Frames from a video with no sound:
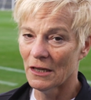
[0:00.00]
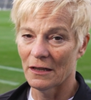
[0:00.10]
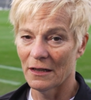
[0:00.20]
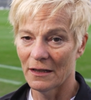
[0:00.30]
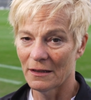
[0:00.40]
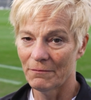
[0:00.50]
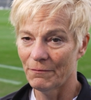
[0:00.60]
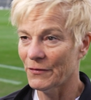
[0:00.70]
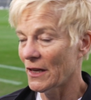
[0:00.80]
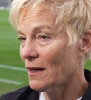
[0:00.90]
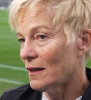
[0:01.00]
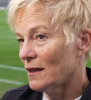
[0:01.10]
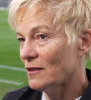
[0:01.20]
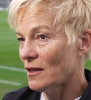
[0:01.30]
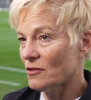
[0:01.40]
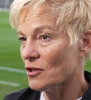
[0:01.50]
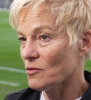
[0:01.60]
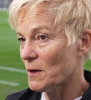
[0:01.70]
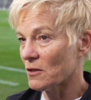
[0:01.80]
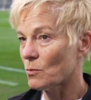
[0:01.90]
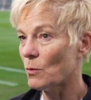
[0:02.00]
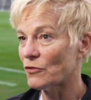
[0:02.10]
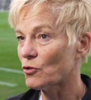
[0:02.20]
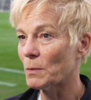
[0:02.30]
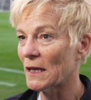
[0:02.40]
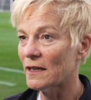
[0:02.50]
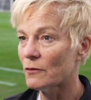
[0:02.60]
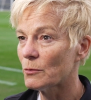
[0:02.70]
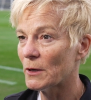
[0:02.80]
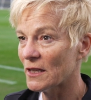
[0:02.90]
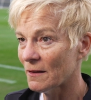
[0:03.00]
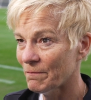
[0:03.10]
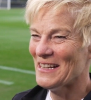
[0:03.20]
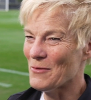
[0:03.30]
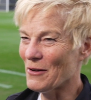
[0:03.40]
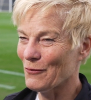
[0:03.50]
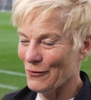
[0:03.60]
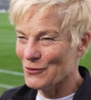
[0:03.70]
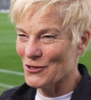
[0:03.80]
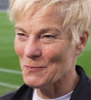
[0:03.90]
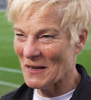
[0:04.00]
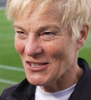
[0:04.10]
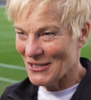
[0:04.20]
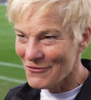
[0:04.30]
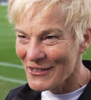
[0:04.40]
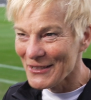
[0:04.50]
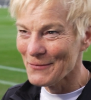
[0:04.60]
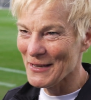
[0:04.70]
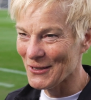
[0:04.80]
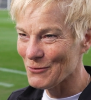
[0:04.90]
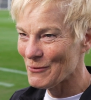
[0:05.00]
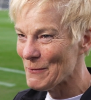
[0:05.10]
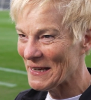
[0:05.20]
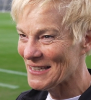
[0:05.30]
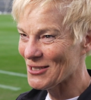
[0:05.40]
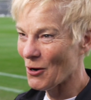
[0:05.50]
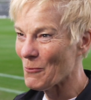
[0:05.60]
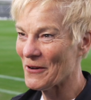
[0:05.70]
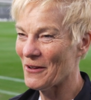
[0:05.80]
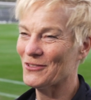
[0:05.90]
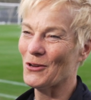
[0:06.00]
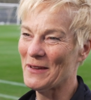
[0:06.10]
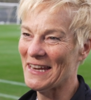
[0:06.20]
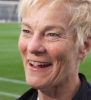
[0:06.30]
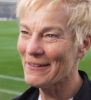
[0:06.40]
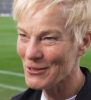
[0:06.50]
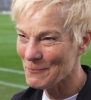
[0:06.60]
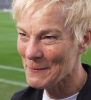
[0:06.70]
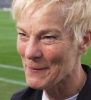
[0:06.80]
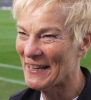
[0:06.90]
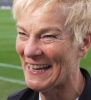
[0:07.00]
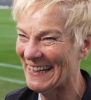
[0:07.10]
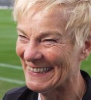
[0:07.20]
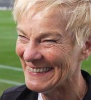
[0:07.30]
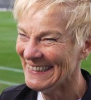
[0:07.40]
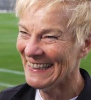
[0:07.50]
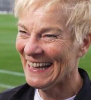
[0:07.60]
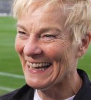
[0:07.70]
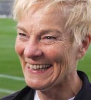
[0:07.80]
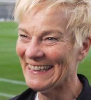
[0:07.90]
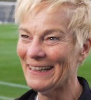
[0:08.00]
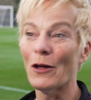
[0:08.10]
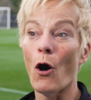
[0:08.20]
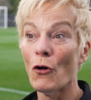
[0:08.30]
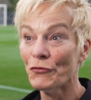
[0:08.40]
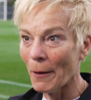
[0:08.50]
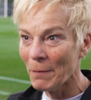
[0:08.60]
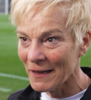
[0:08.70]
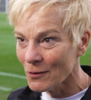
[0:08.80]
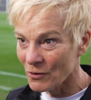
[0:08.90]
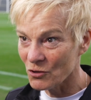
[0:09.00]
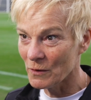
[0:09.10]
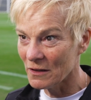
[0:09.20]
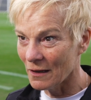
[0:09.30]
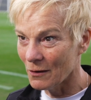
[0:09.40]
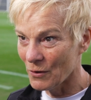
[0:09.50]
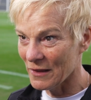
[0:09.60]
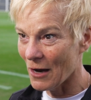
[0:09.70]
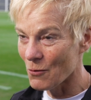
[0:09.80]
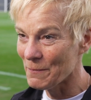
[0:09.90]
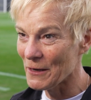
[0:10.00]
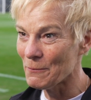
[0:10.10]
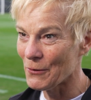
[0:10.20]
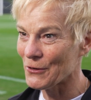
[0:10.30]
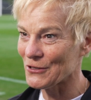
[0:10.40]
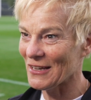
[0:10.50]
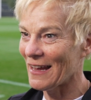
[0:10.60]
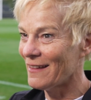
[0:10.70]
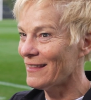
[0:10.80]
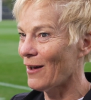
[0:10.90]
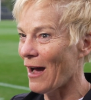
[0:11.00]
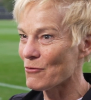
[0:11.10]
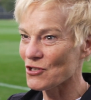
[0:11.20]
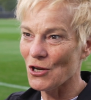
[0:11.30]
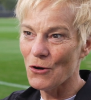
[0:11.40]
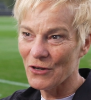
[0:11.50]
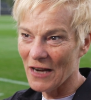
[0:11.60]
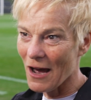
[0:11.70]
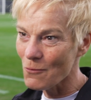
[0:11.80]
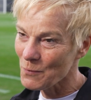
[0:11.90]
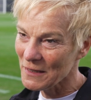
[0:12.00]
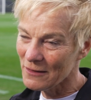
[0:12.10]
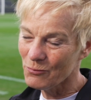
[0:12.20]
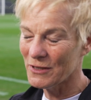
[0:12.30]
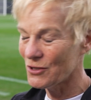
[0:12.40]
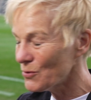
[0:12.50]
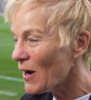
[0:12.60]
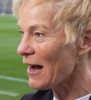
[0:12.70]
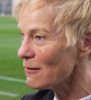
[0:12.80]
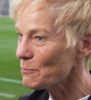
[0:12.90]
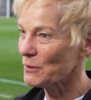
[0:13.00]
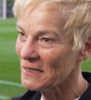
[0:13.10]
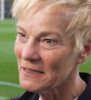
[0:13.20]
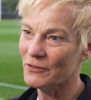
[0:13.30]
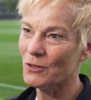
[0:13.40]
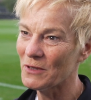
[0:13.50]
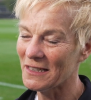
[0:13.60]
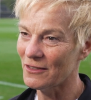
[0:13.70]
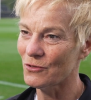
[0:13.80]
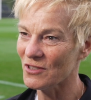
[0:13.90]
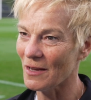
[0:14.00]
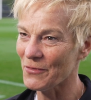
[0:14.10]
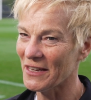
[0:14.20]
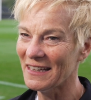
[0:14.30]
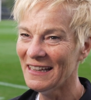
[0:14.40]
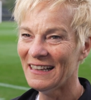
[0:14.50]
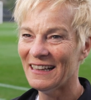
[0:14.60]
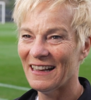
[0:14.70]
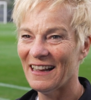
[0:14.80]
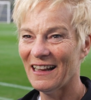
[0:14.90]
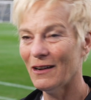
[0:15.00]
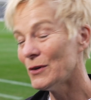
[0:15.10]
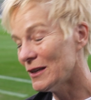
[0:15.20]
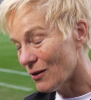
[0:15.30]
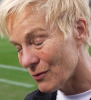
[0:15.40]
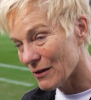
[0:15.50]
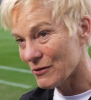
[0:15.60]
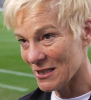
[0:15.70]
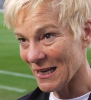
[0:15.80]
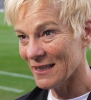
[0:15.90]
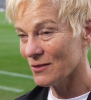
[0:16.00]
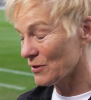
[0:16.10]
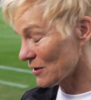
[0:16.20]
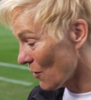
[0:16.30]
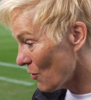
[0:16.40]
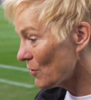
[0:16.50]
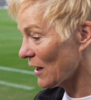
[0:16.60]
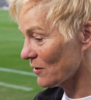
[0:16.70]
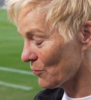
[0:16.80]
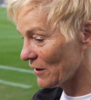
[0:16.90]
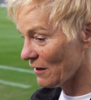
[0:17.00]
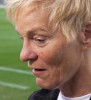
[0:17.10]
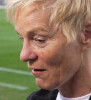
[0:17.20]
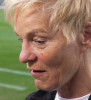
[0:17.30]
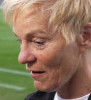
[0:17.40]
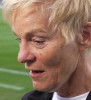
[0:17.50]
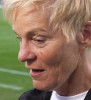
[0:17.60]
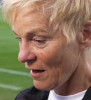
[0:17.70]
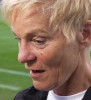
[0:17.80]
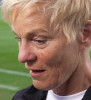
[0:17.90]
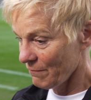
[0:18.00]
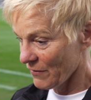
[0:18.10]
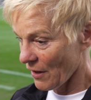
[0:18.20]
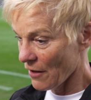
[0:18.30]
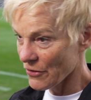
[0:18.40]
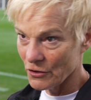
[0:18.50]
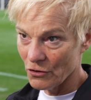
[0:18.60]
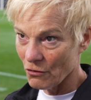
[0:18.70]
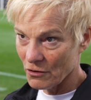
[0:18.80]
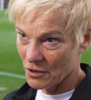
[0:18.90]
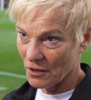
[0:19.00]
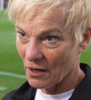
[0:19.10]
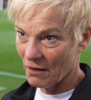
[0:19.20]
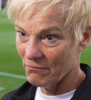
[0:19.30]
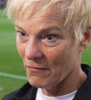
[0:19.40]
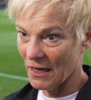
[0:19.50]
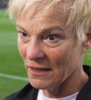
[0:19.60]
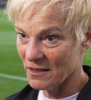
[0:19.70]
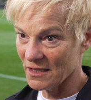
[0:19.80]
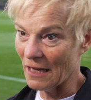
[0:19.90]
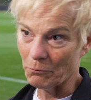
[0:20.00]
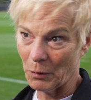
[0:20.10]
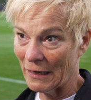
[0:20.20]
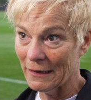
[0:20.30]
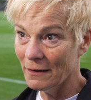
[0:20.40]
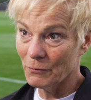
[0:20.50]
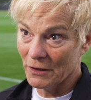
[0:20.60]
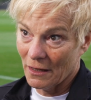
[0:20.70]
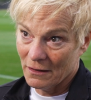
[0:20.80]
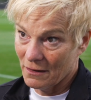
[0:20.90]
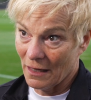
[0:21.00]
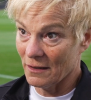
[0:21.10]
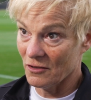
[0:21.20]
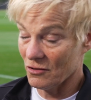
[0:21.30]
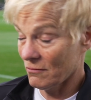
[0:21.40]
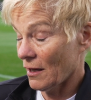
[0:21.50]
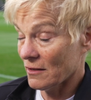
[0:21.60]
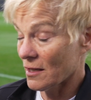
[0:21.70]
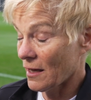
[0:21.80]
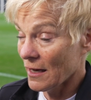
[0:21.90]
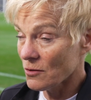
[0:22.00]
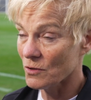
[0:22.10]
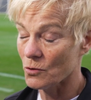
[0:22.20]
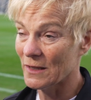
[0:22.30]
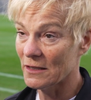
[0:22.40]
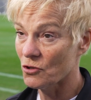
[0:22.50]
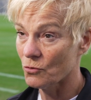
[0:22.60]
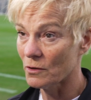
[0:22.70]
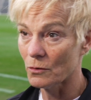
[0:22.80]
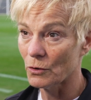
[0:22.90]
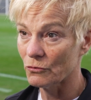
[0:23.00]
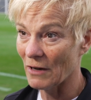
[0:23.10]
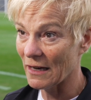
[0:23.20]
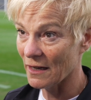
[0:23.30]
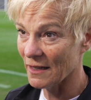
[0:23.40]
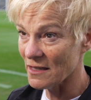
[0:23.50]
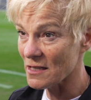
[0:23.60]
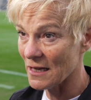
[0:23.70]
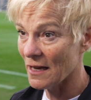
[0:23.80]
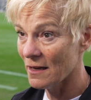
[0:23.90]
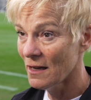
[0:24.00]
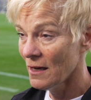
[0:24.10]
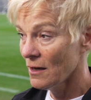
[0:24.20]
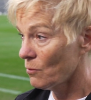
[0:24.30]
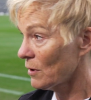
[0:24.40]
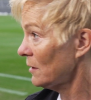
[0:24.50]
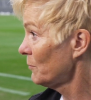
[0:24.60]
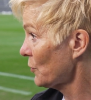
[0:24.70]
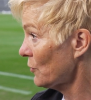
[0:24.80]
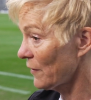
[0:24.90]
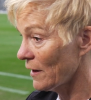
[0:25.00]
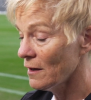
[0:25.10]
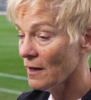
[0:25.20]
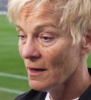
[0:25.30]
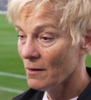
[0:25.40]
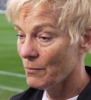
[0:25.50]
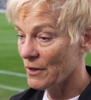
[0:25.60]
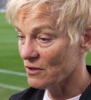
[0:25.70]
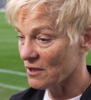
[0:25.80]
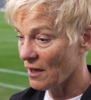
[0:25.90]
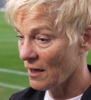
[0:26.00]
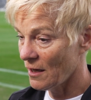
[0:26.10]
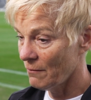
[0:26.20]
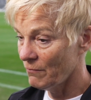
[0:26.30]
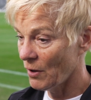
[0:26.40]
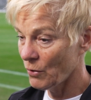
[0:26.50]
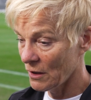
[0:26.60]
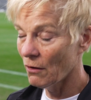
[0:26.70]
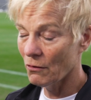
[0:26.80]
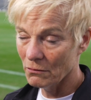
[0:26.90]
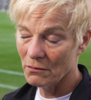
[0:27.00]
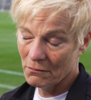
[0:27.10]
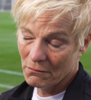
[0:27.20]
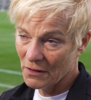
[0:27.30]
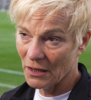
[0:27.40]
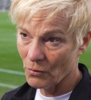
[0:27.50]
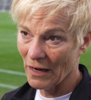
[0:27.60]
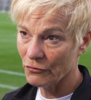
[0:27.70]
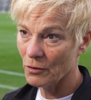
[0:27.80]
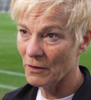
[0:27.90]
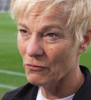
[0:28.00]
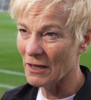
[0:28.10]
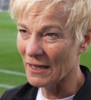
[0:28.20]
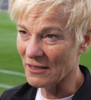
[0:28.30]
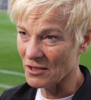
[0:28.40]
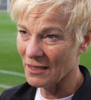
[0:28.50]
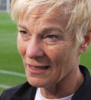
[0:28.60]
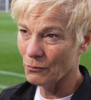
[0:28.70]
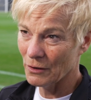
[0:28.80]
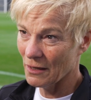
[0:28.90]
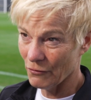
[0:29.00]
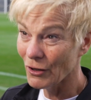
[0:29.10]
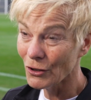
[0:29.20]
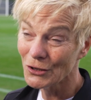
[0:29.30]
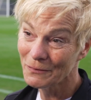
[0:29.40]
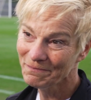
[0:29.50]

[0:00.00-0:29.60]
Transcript: it's just because we want to play everybody. Well, it feels especially real because we made so many Irish people here, and whole Dublin was with our billboards and our slogan "Outbelieve." We do outbelieve that we can do something, and we know where we stand. We know that we are the underdogs, and it's not playing, but that's the case. We're 22 in the world ranking list, and we're improving. But we know that we have to be realistic, and we give our all.